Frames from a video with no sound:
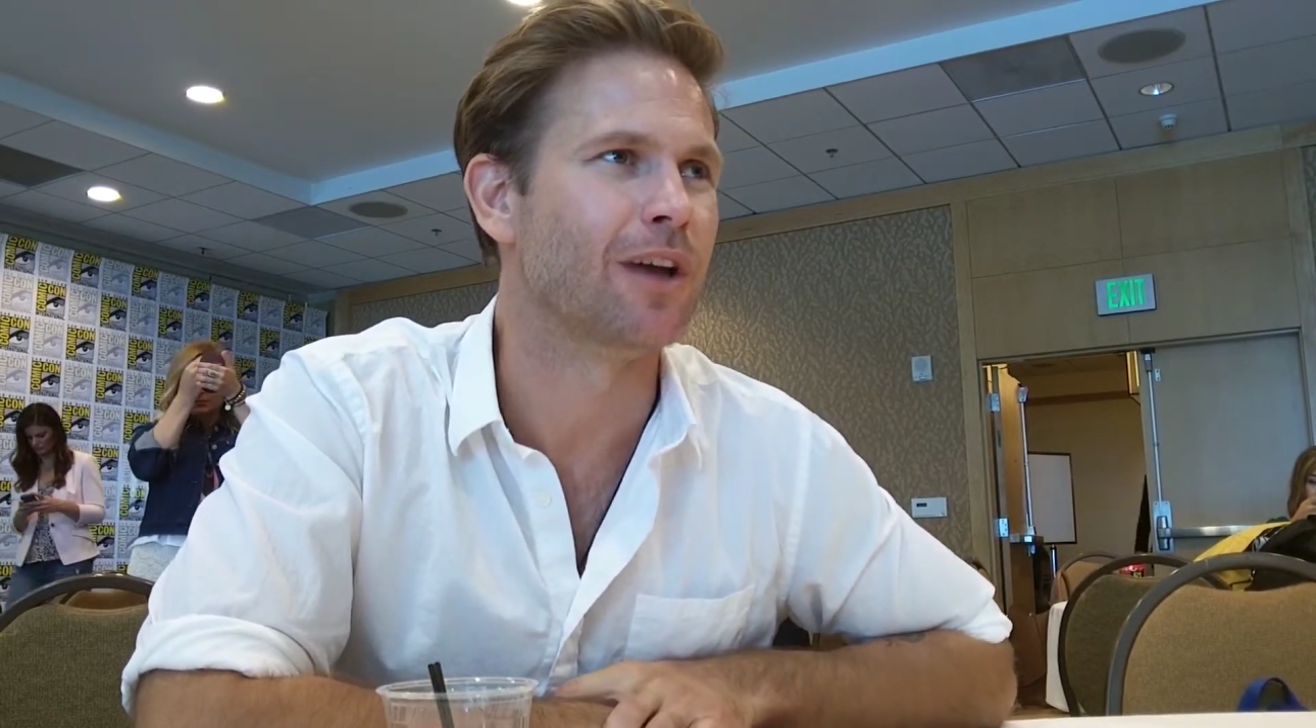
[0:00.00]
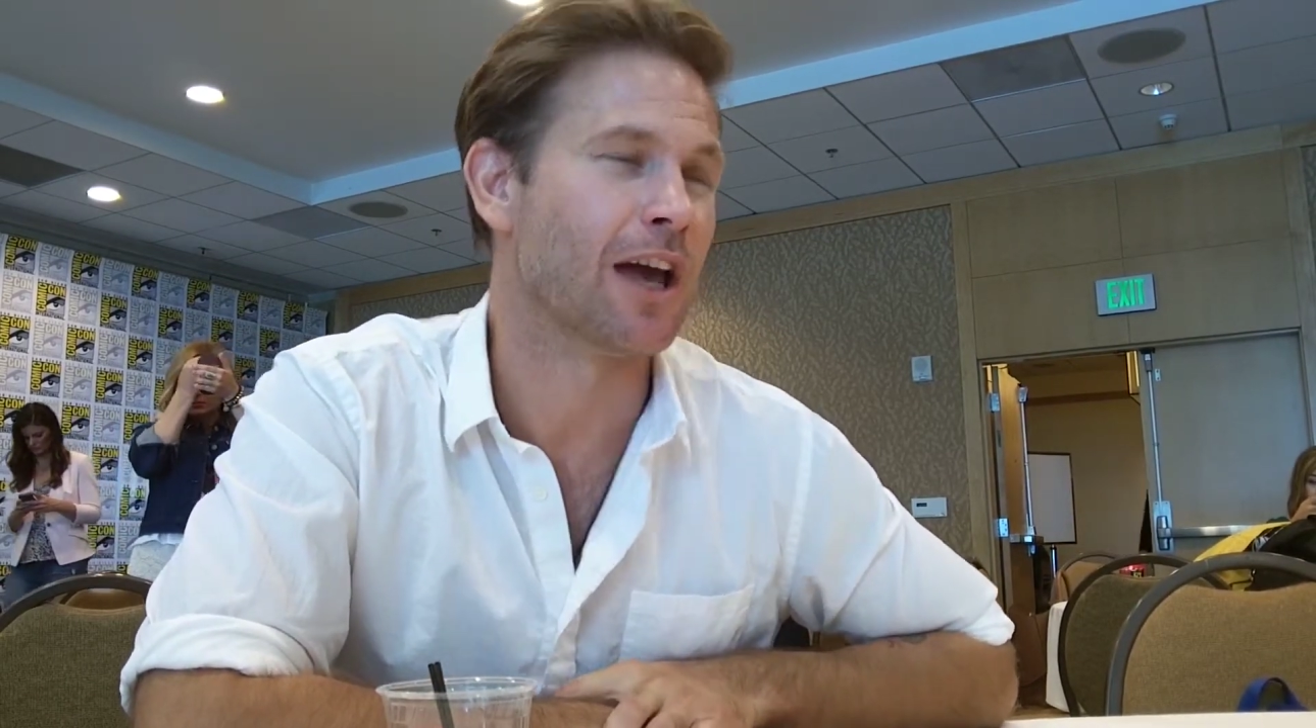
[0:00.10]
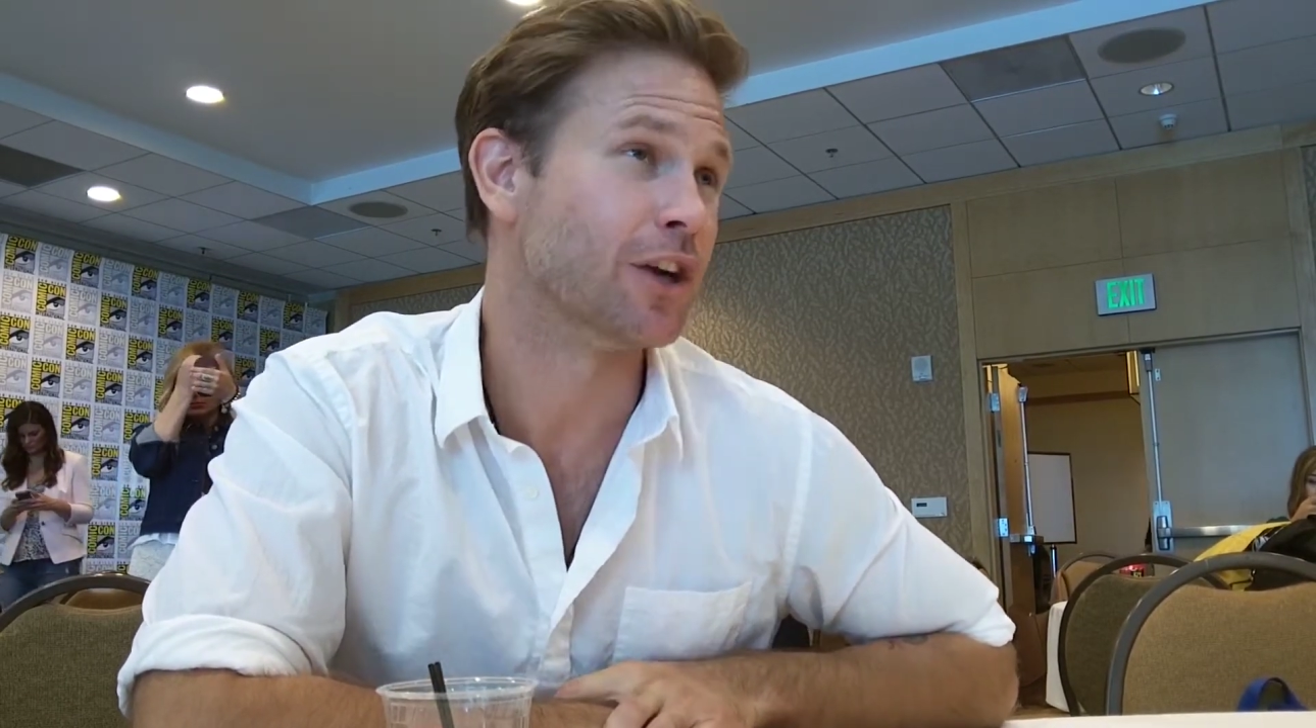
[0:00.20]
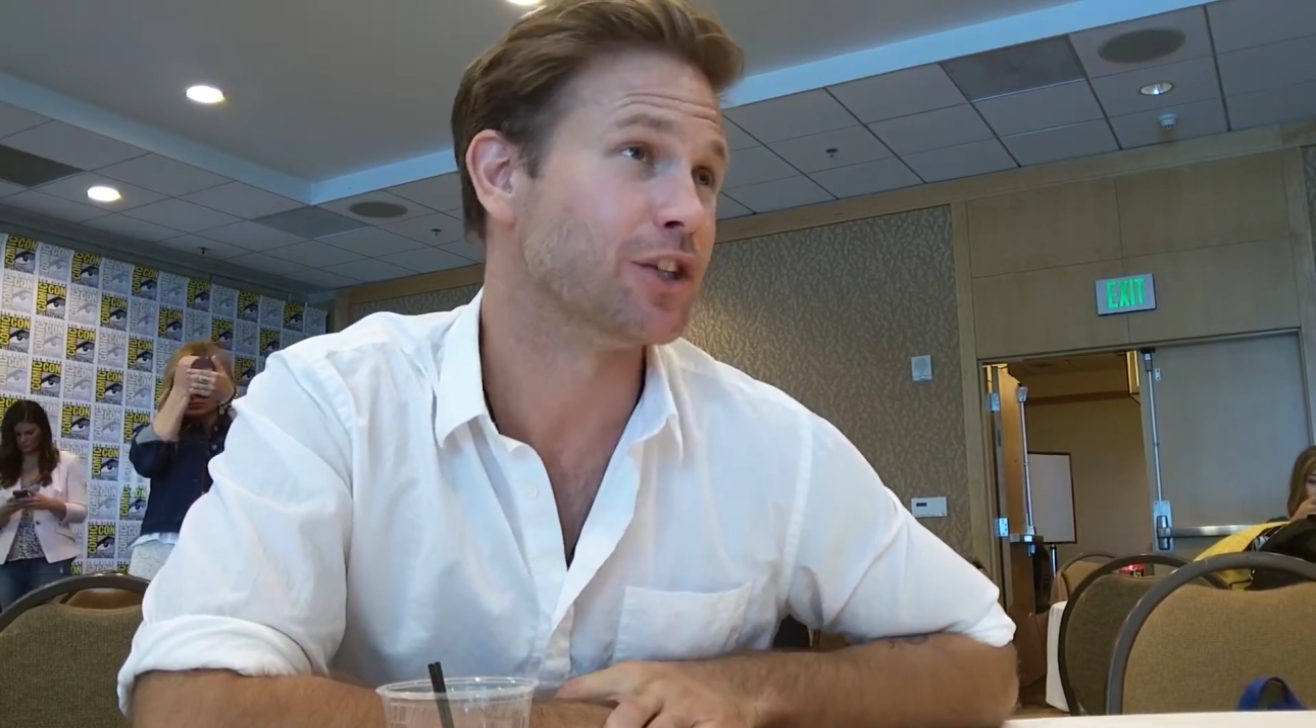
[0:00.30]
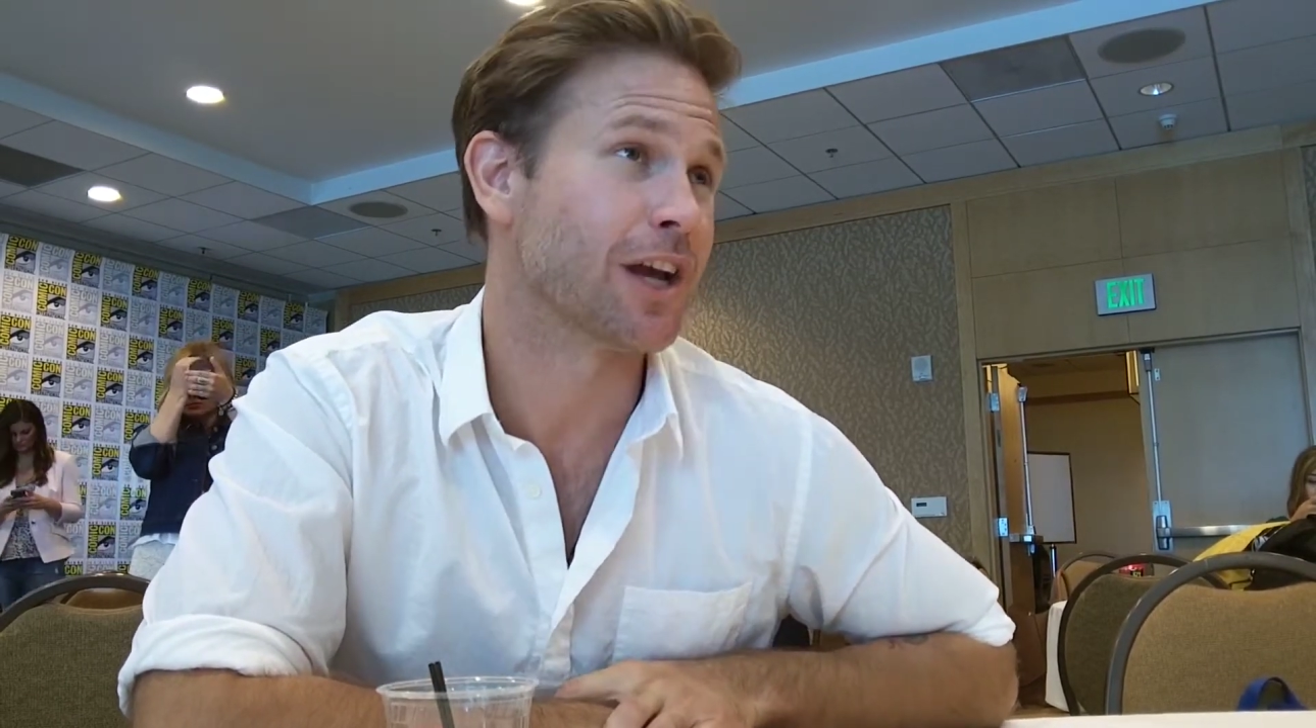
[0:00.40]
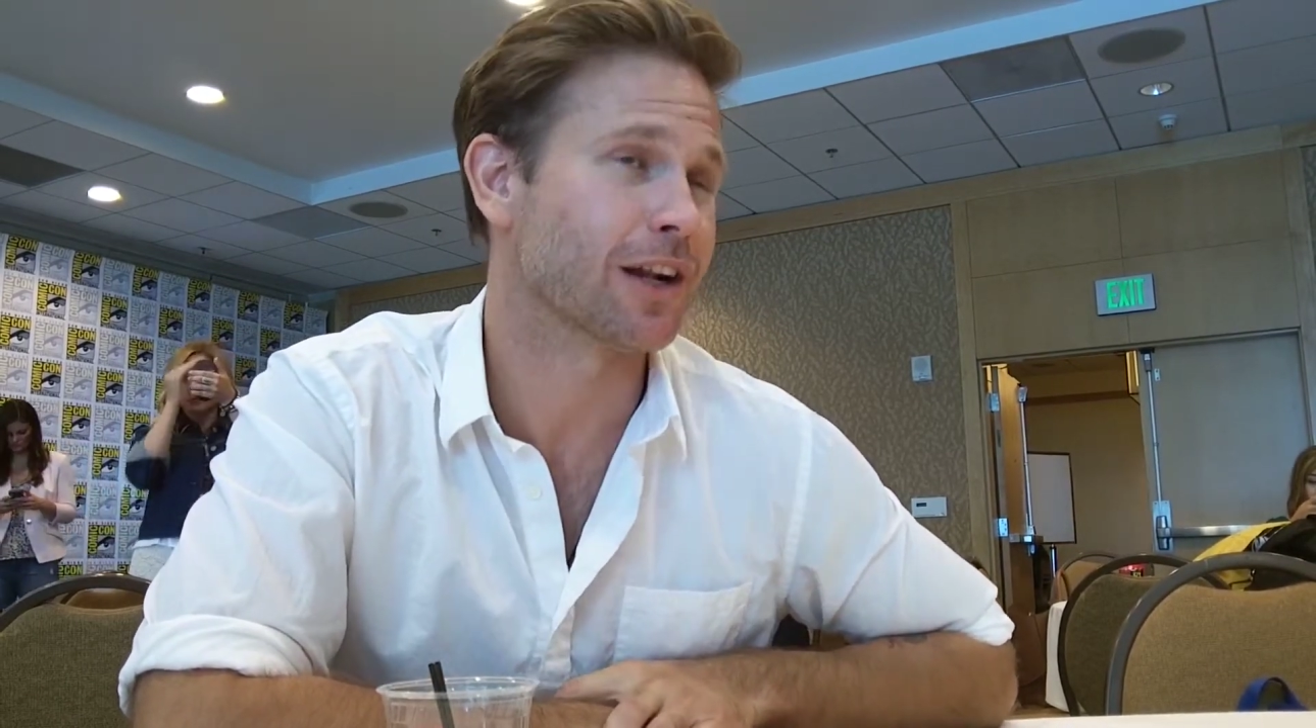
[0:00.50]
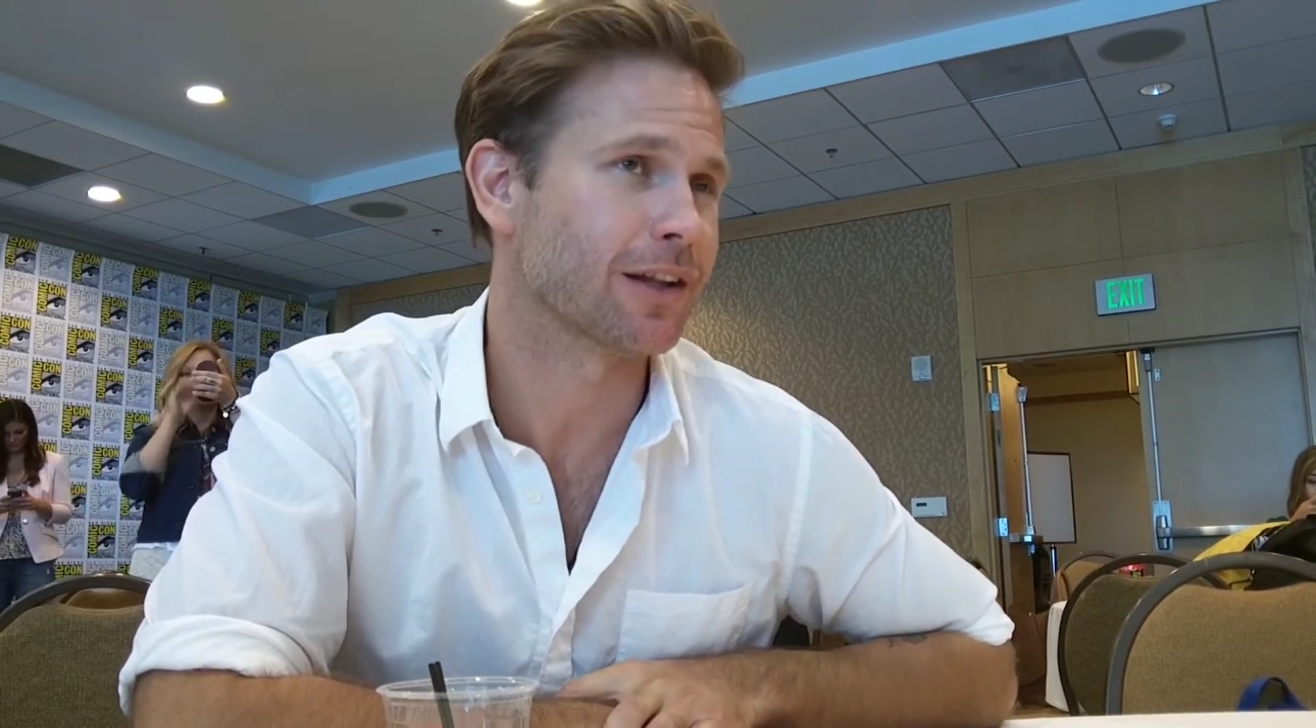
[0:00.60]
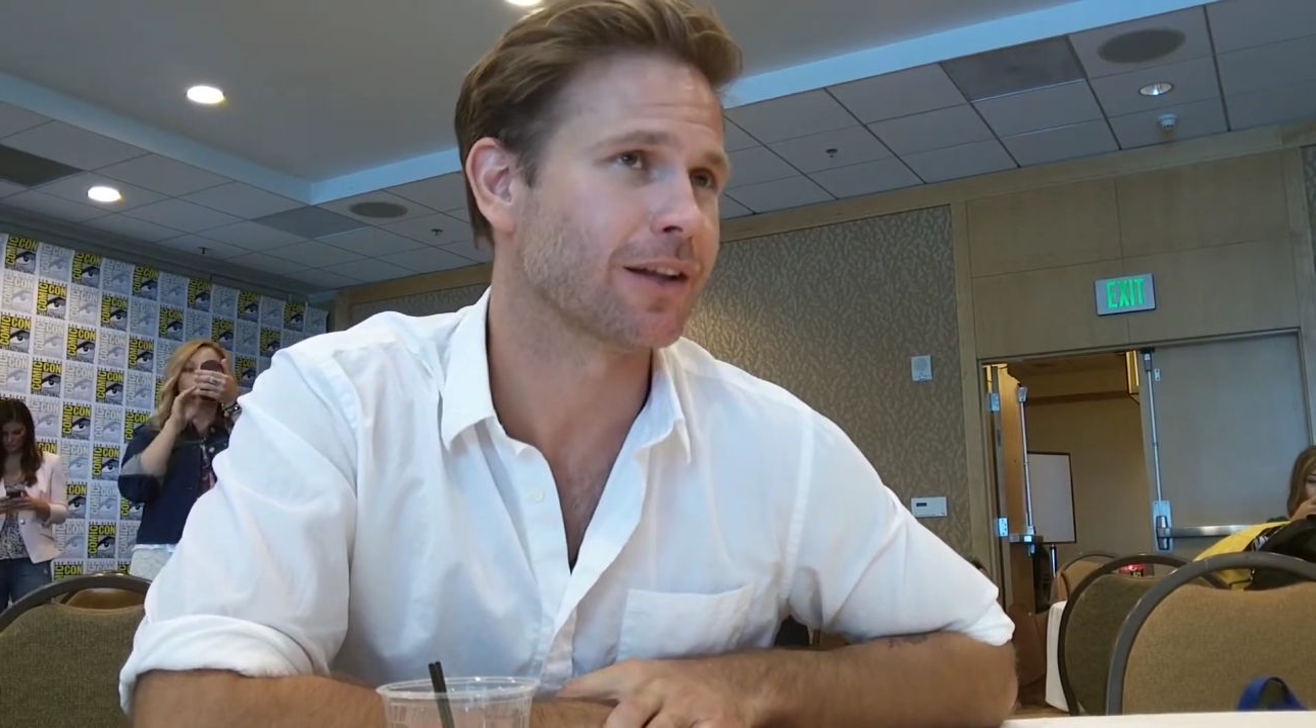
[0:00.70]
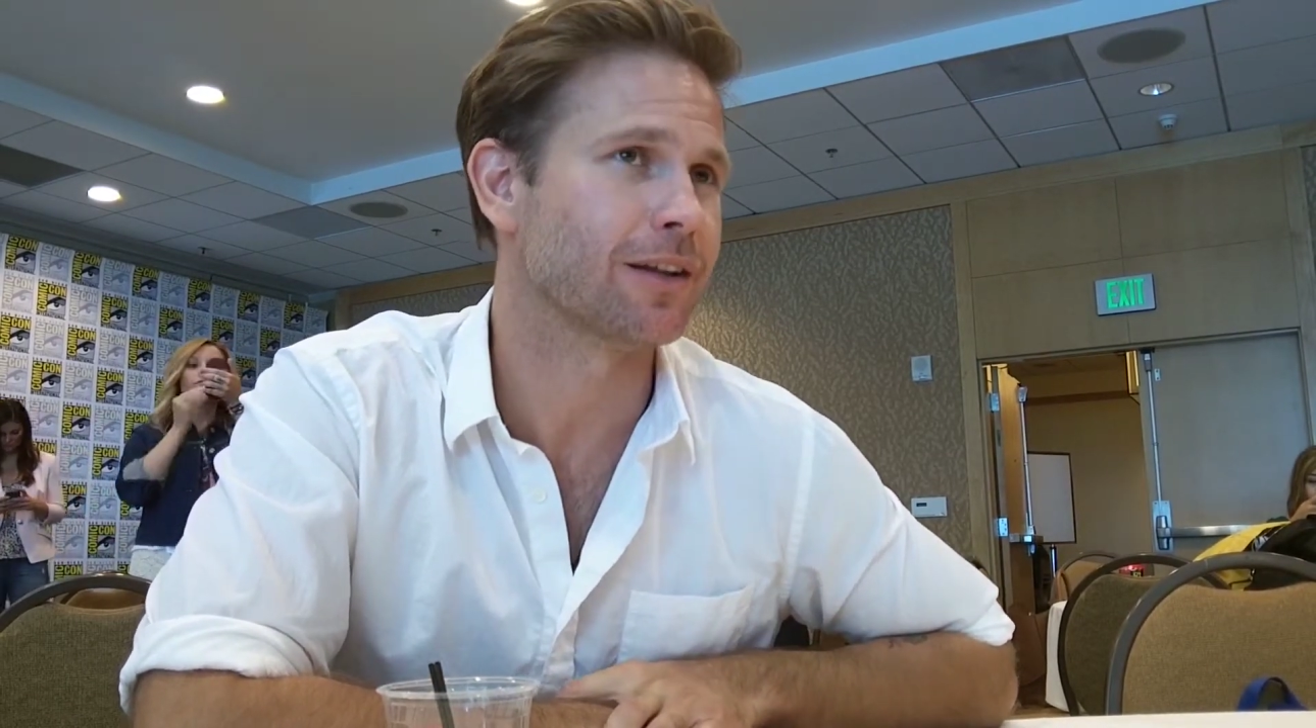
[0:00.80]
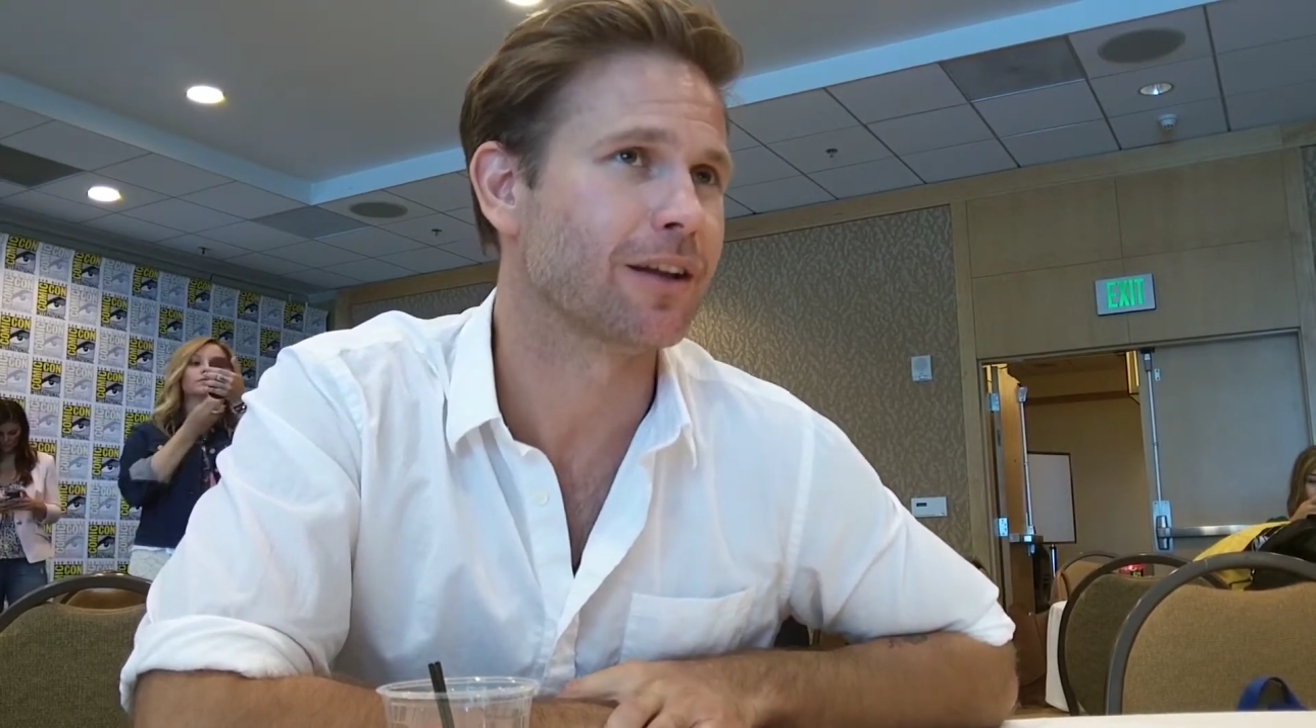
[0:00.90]

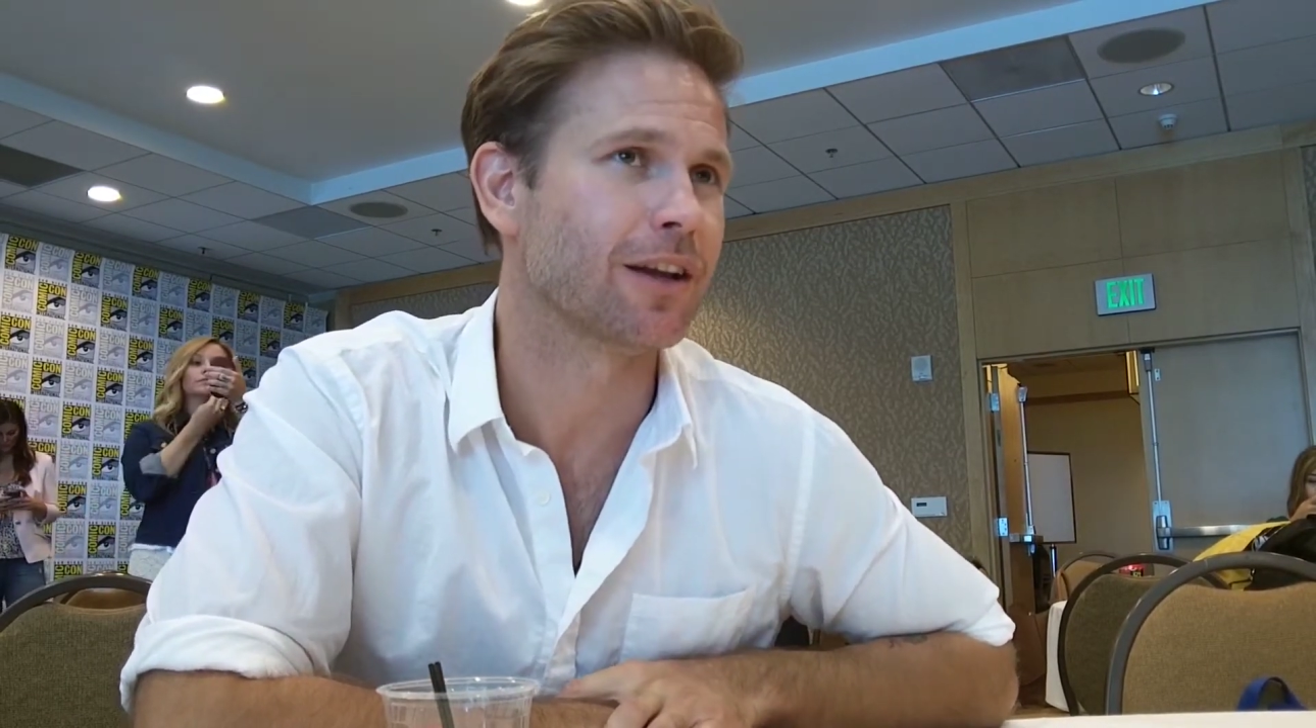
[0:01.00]
energetically,